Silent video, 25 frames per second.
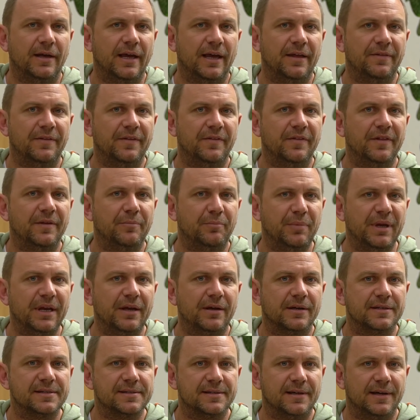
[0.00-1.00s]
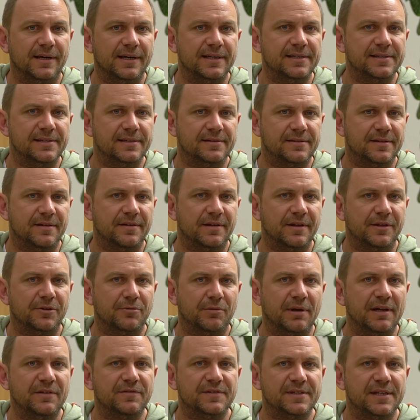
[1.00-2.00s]
And in the bigger sizes, in the
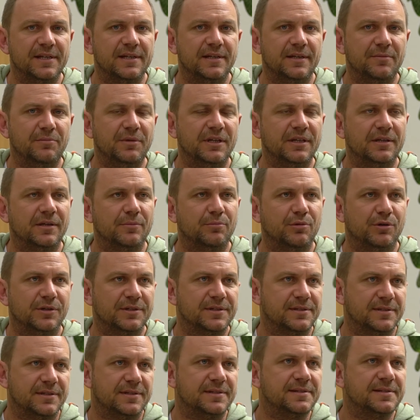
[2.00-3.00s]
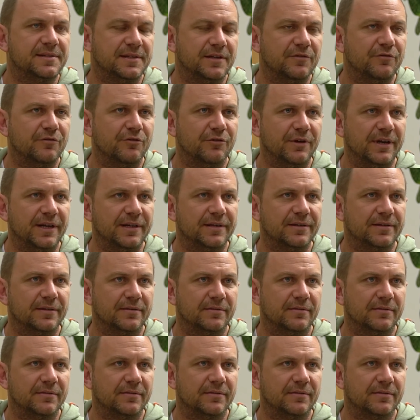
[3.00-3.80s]
12 centimeter pots, it's different.